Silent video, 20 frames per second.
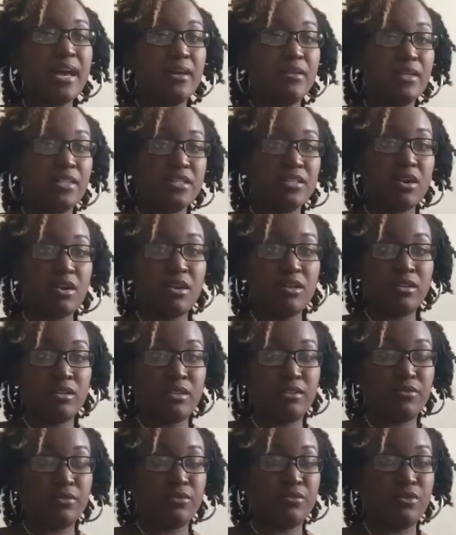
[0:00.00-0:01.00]
I'll list all
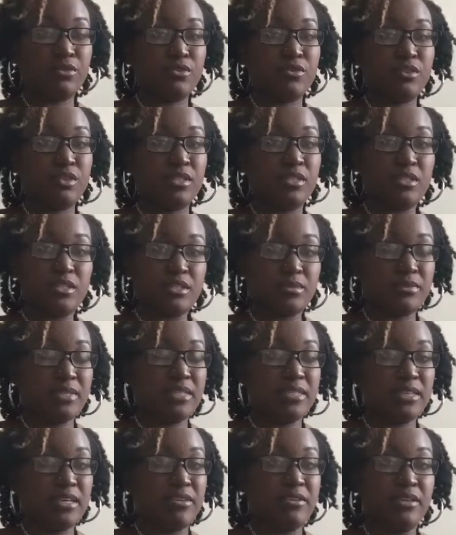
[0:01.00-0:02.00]
the different foods for the 6
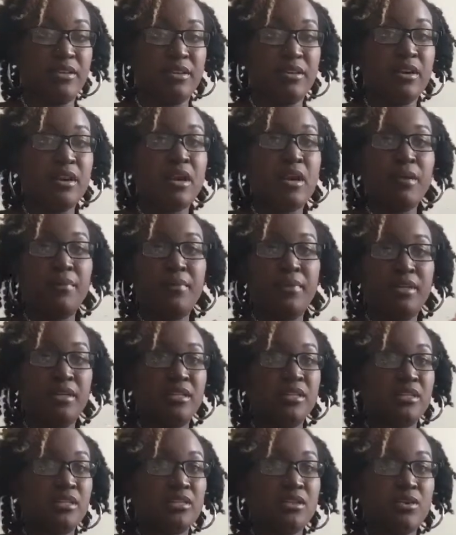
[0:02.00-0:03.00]
months down there,
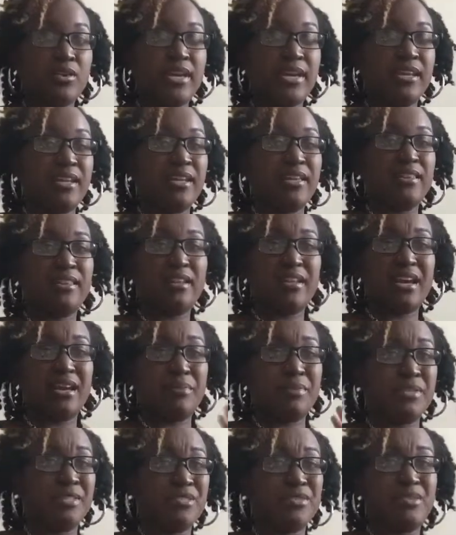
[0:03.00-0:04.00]
but just go ahead and get the
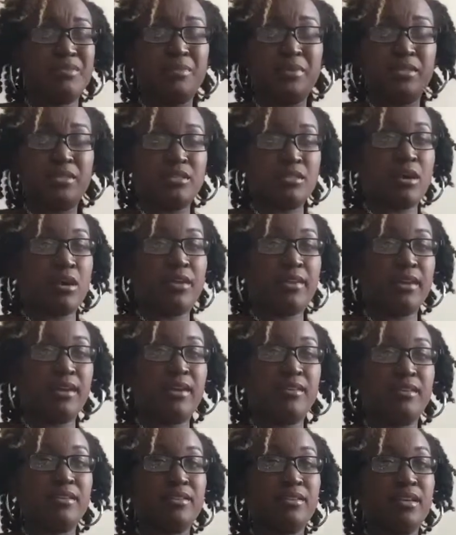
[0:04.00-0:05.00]
9 months, 12 months, all
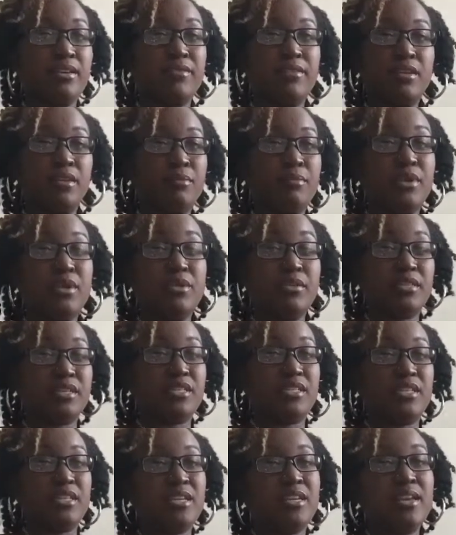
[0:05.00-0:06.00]
that other stuff. It'll be on the
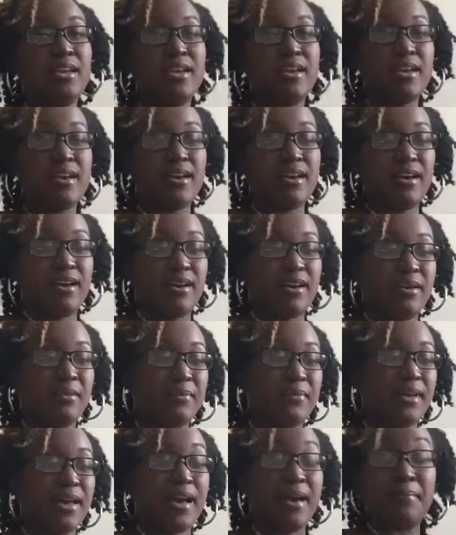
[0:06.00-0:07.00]
sheet.
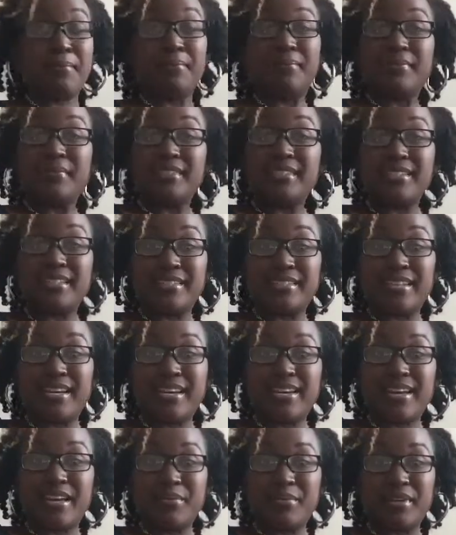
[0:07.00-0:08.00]
I'm
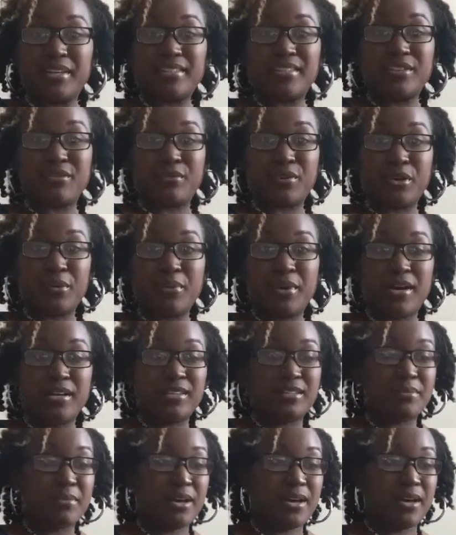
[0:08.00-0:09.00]
Sunshine Cummings, the Real
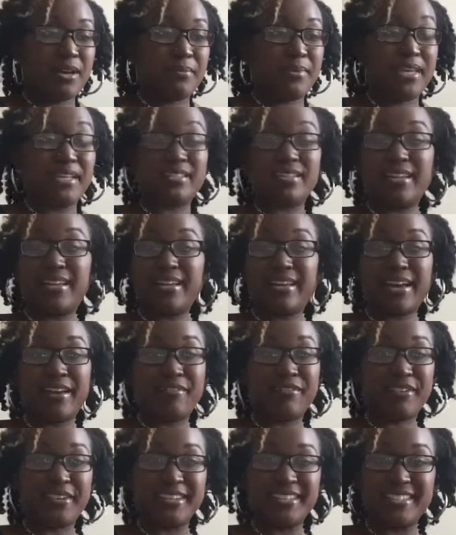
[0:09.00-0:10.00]
Boss Mom. That's all I
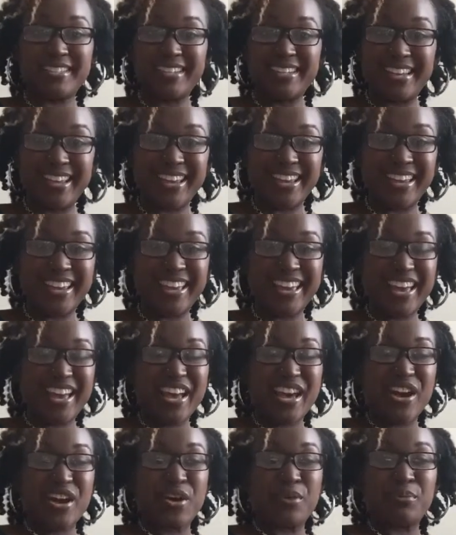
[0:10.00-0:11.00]
got for you today.
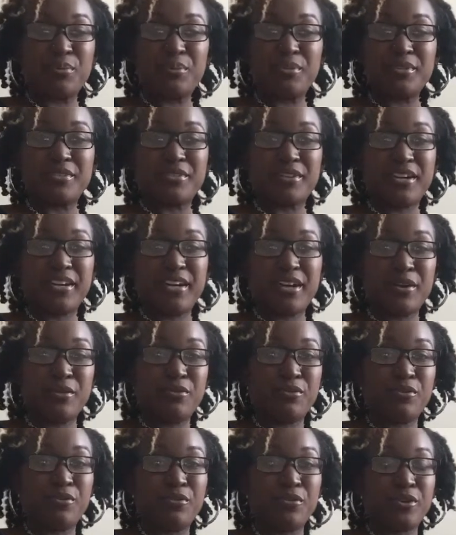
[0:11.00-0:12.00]
Hope it was very
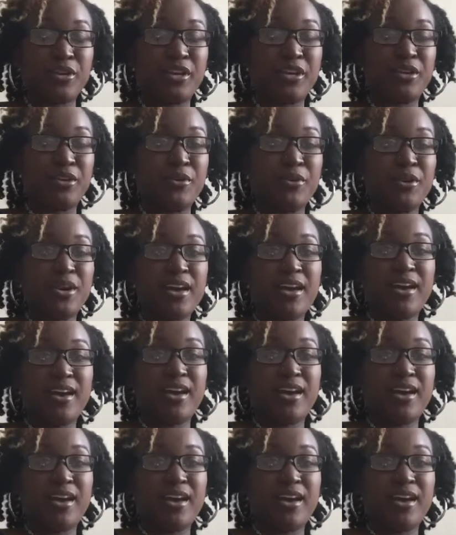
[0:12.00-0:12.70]
helpful for you.